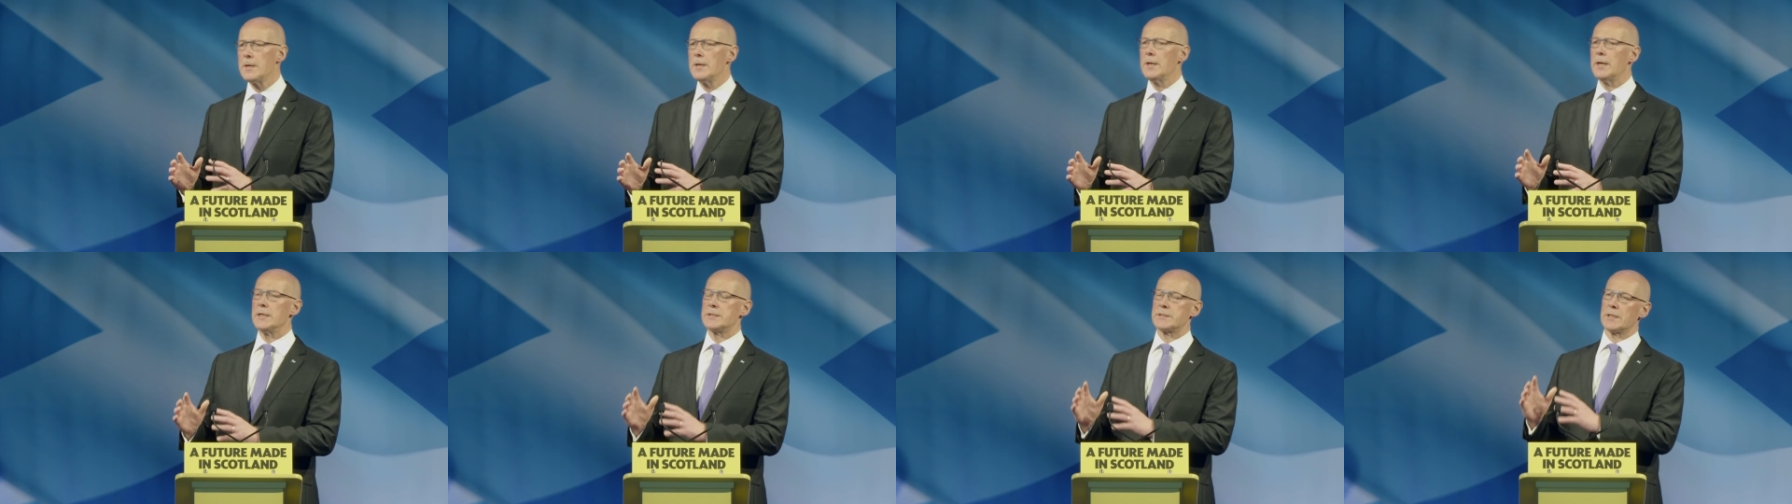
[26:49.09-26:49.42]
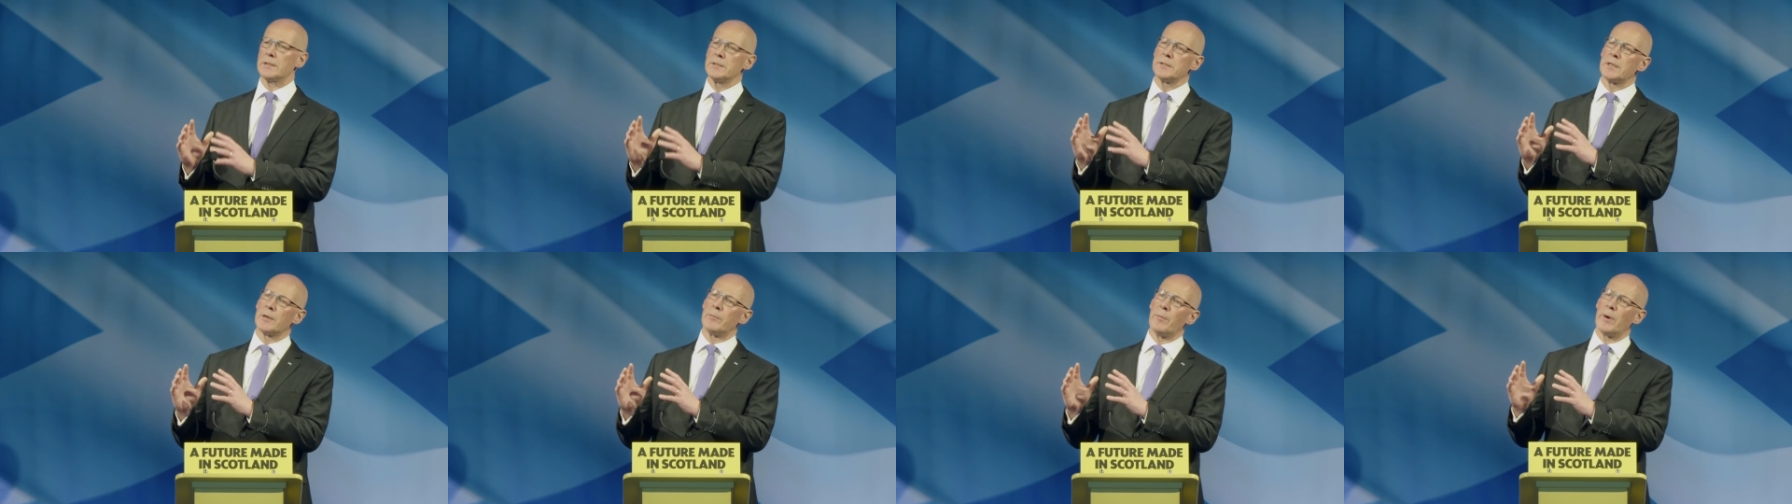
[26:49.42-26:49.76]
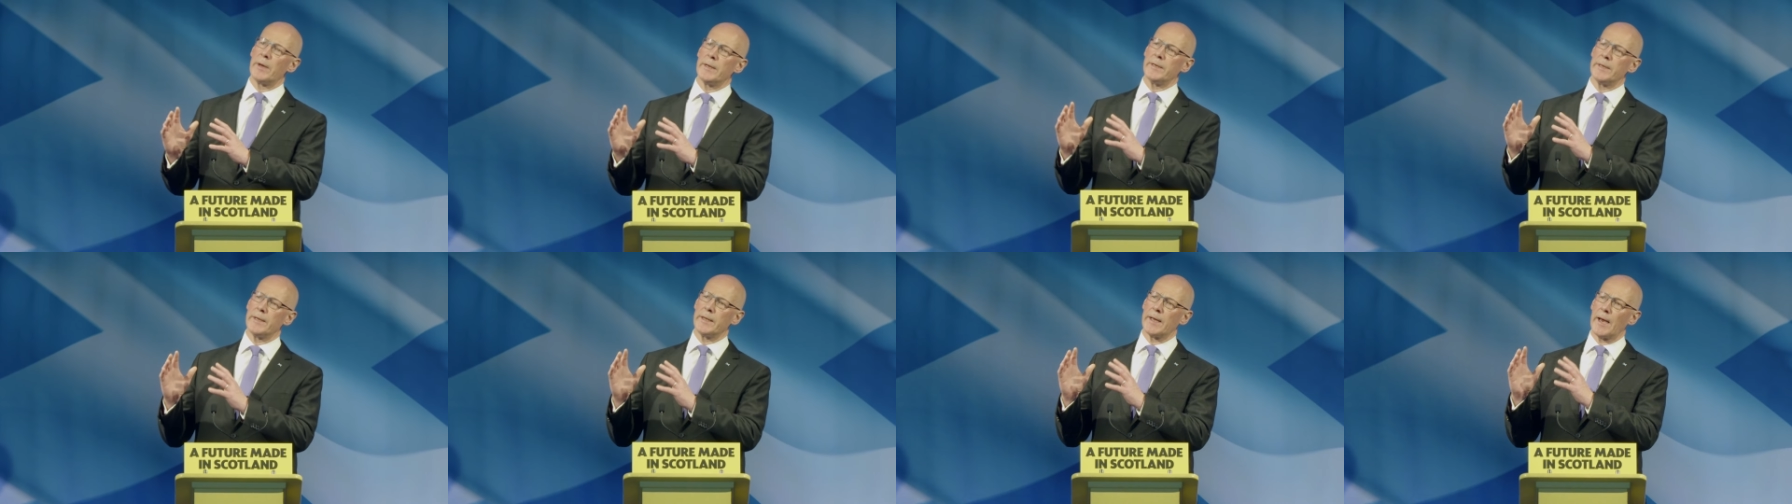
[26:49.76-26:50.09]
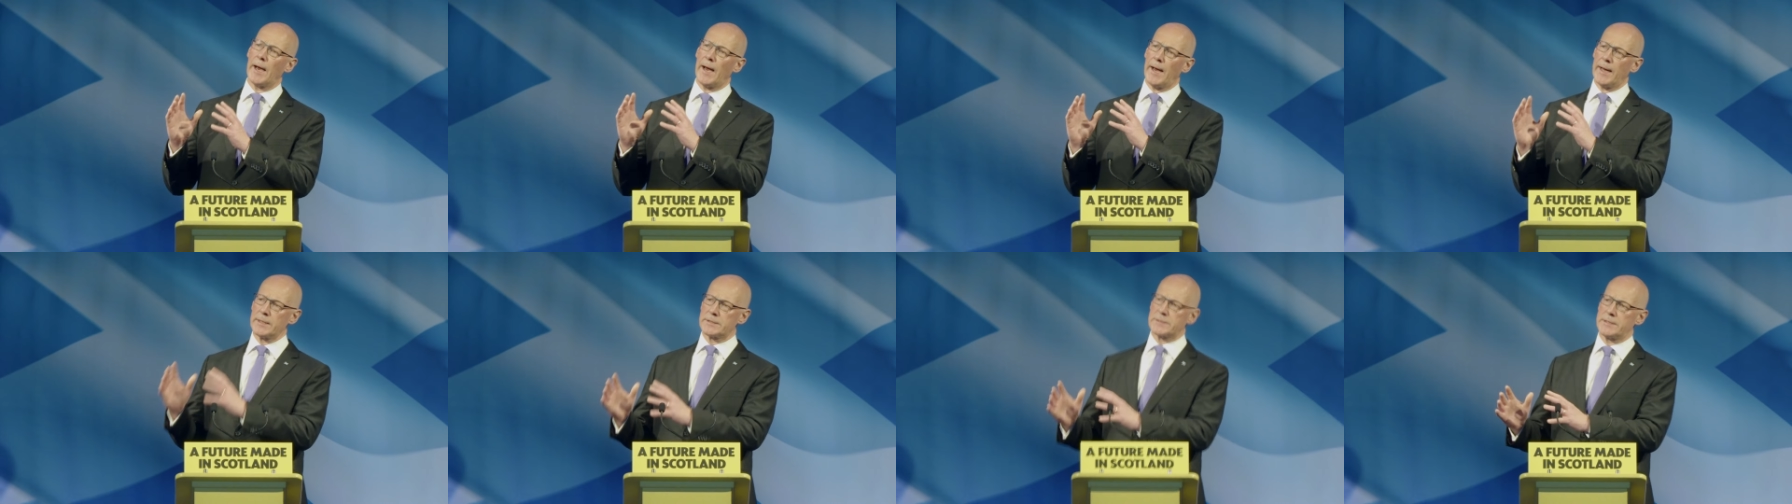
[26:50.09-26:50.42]
it's undermining
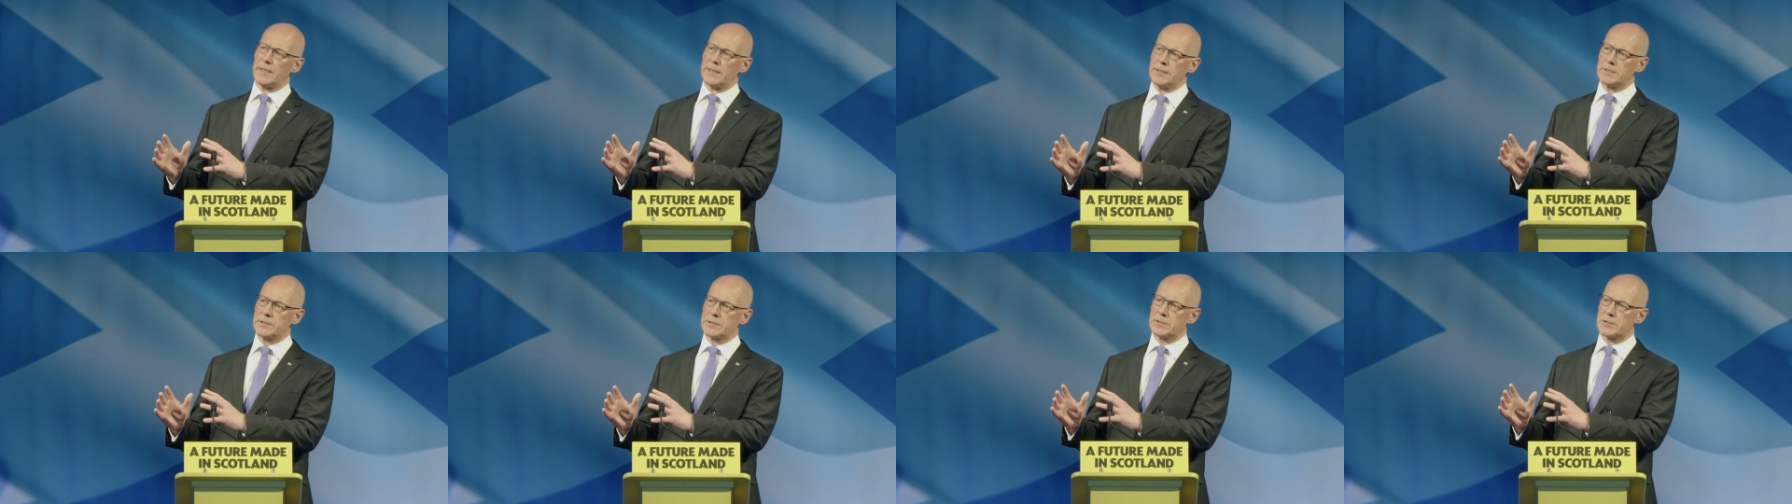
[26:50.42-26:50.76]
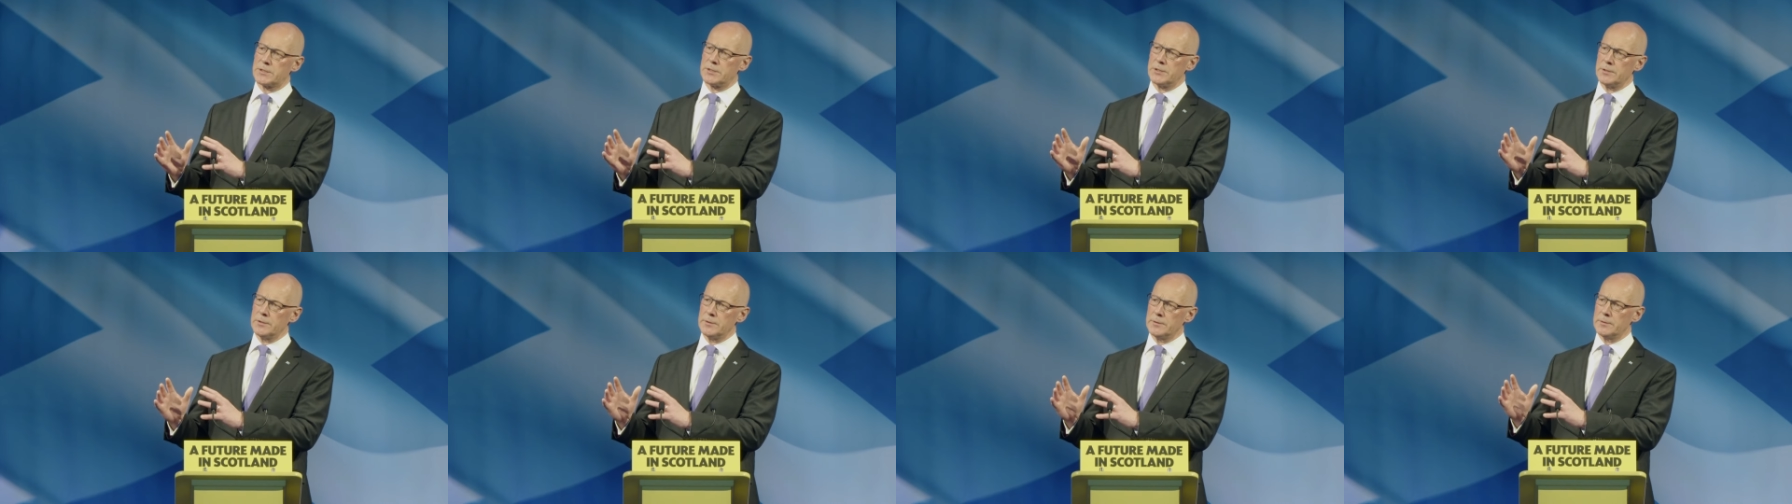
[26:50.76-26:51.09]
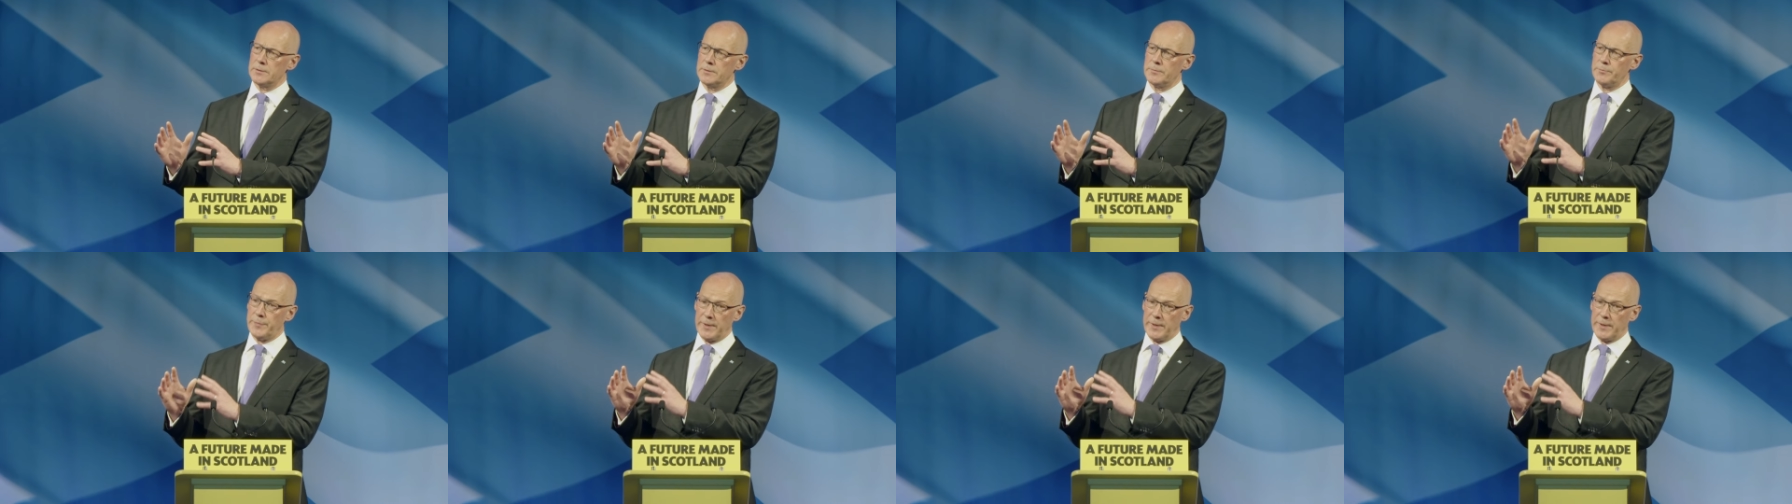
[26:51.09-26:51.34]
access to